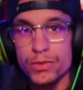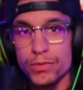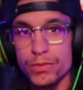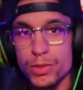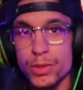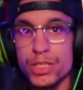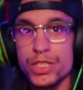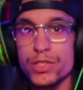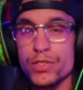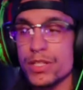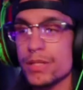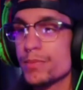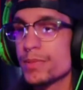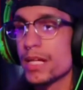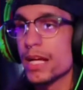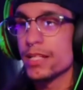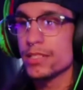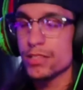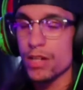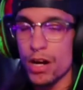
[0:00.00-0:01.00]
Twitch streams
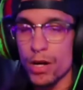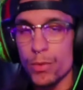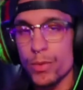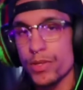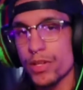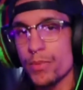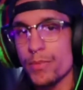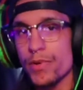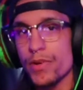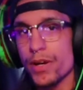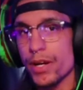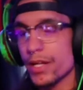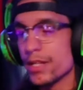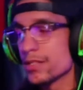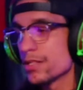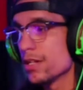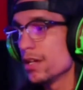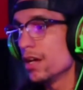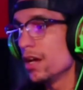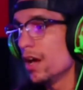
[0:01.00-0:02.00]
and talk with
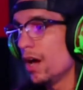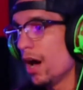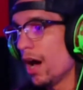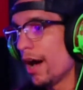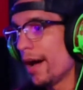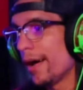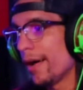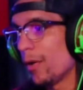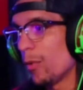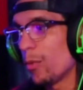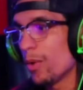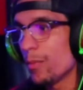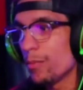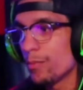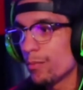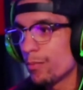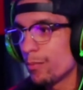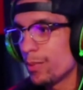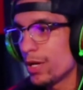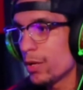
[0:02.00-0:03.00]
communities. One
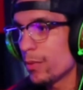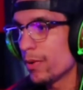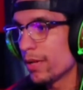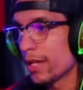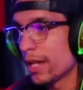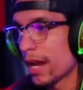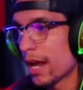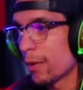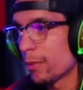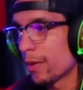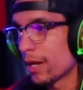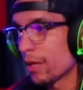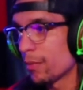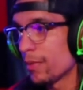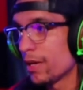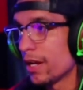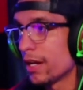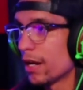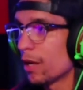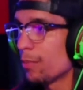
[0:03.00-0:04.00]
big one that I
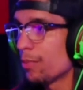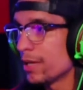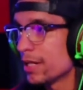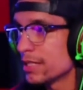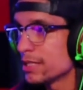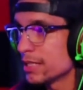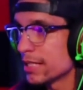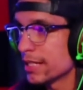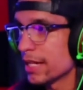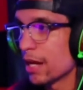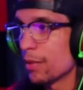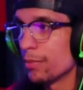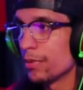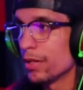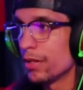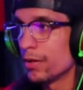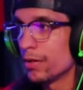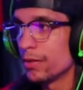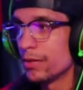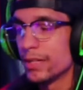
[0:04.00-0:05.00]
recommend, and I'll put his link down
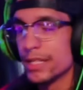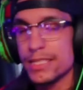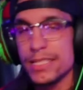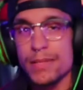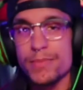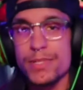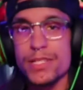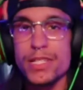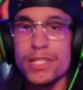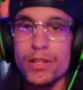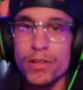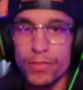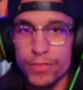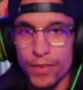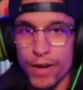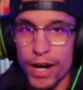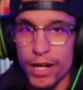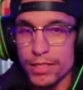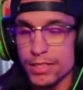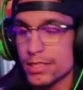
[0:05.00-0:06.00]
below, his name's
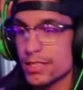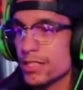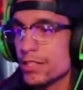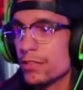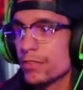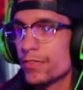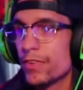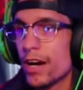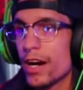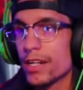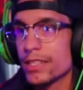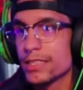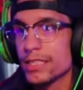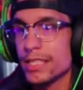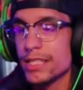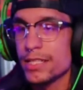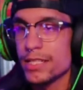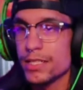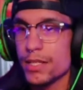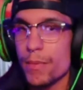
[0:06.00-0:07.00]
Neofox. Neofox
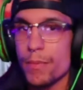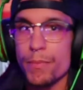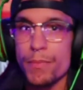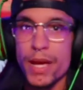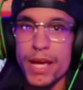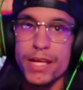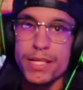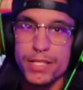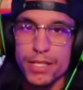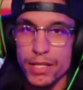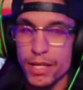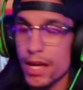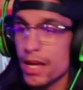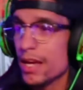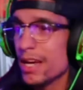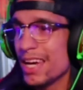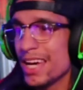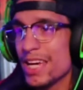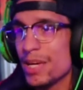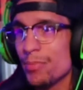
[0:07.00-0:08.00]
is amazing.
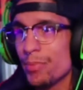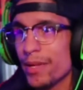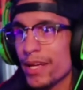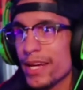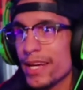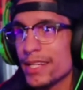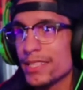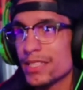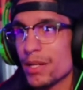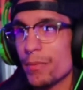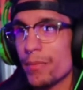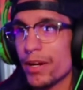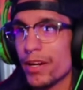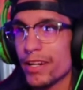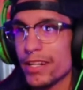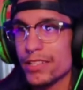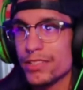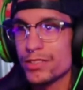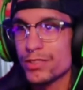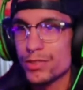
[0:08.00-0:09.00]
He plays
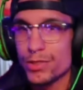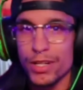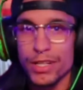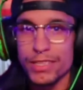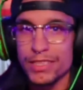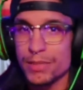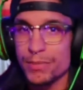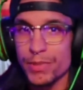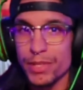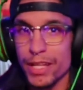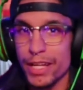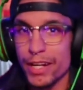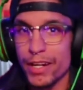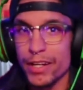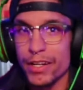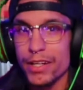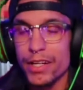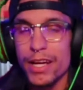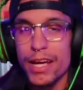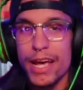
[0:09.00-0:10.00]
American Truck
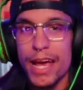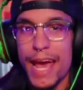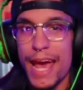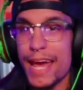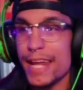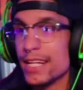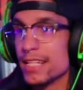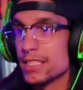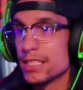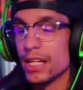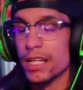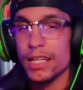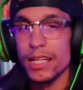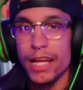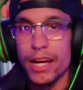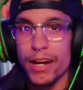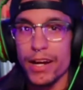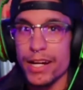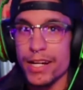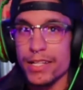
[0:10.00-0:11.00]
Simulator and is
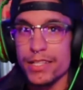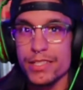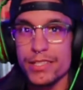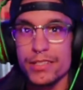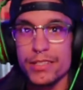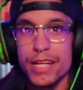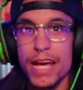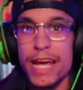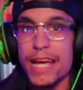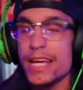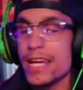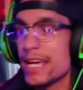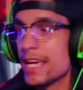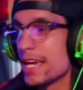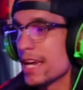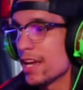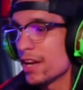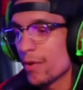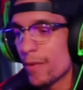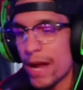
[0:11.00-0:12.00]
hilarious.
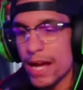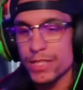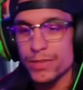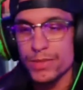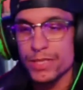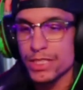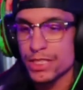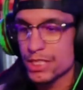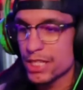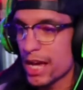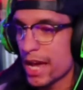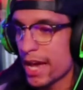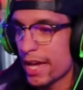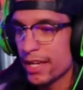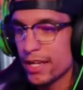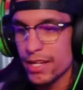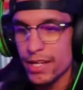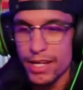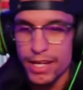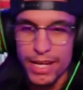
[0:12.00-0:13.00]
He interacts with his chat,
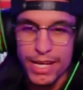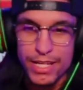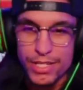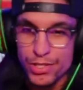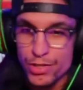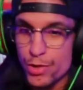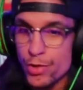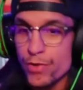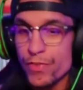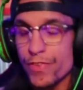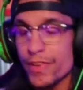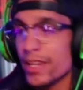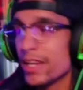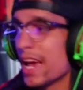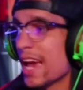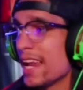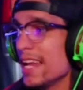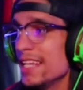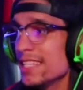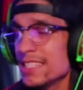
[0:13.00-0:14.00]
he's goofy,
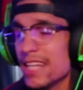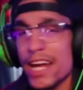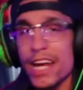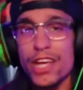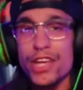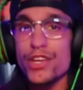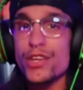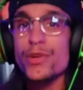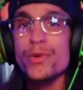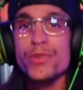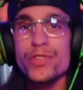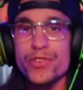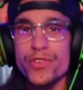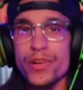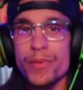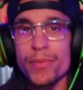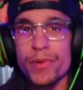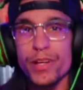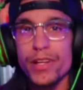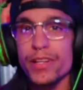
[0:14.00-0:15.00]
and he's not a huge
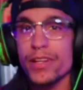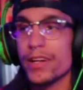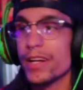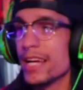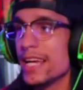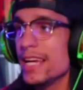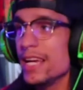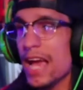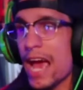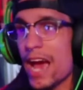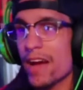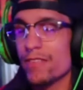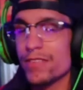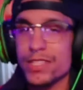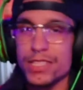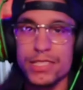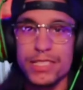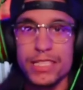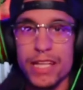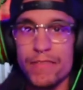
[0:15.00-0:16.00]
streamer either. He
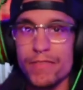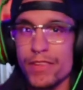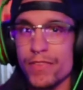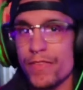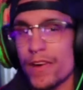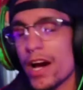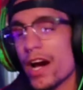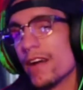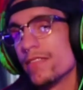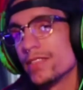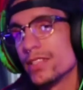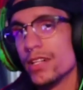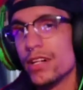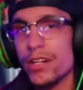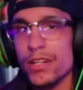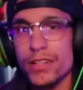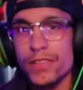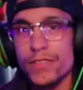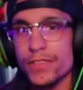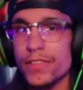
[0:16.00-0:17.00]
averages 75 to
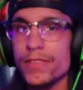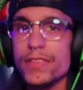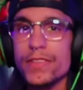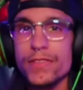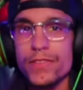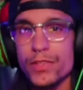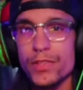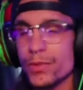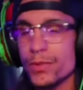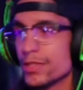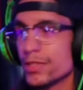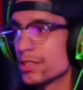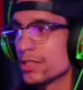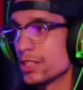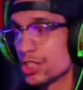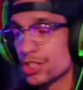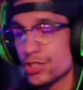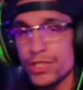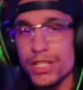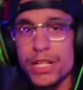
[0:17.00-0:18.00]
150 viewers a
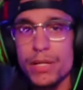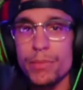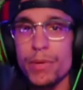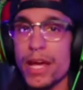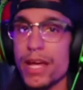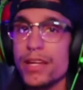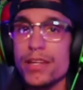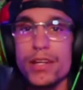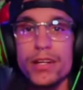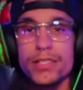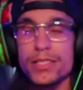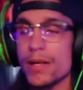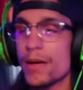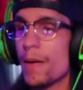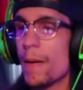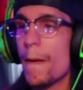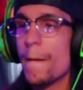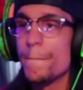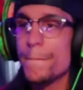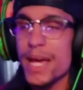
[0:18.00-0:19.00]
stream, and he does
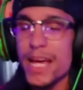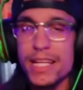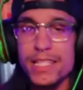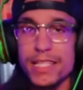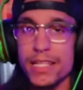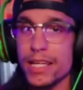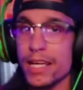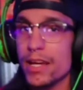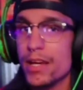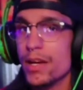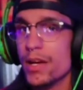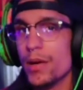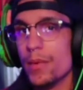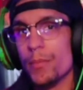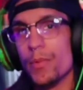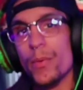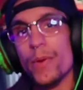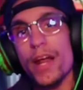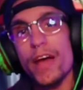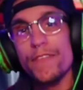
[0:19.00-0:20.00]
amazing.
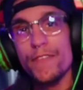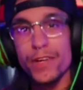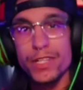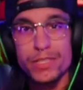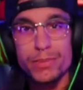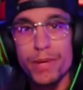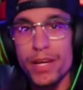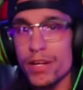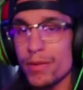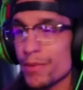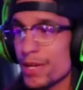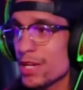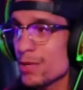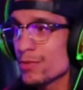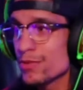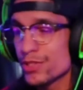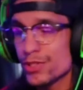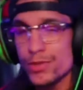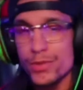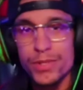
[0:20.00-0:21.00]
But when I first met him, he
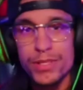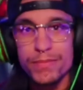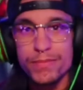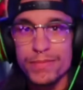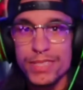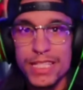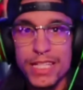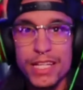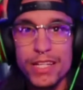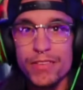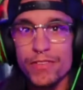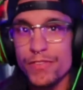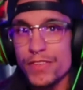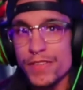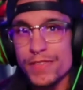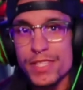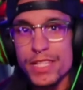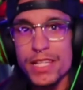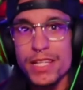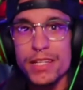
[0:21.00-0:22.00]
was doing 10,
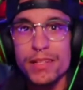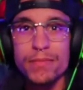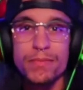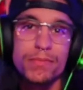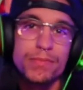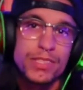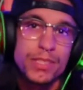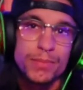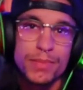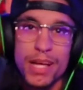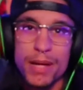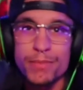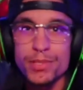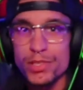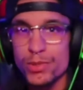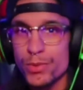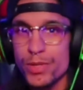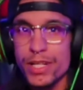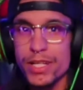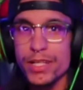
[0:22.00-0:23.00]
15, sometimes
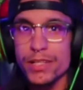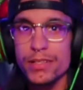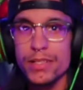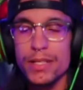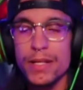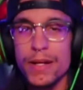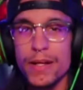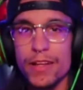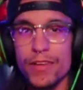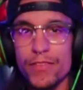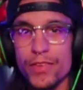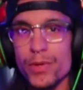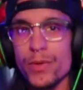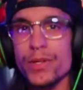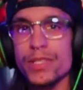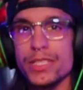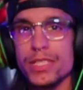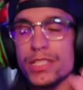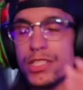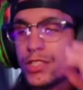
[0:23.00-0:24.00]
20
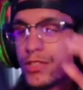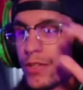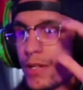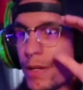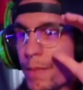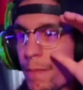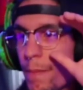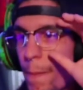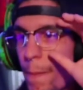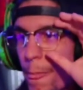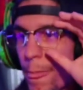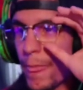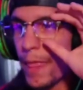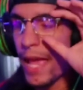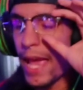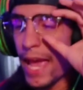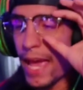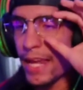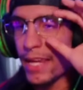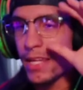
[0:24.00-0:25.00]
viewers in a stream,
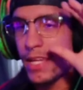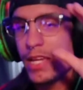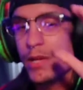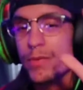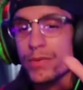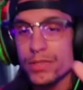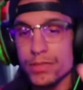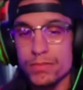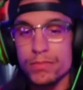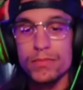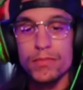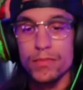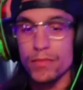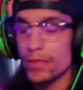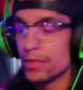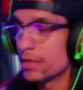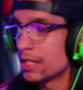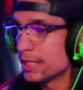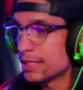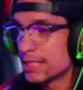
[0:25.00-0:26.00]
and he was
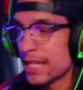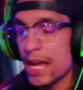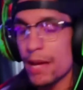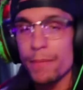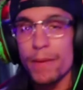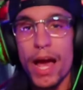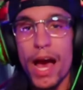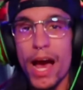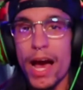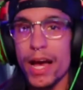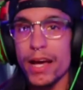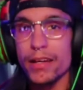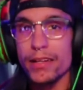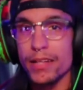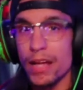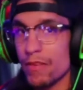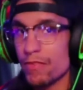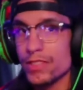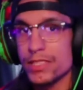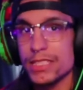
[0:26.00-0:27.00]
the same guy
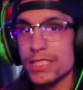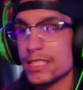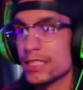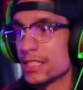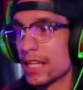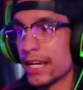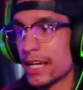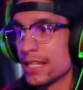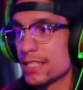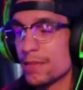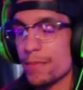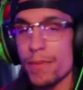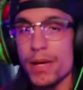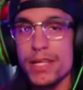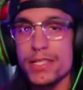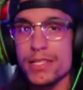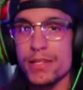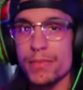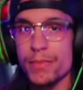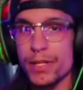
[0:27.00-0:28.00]
ever since. Like, it's
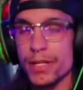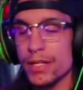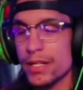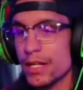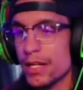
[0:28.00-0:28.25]
amazing to me.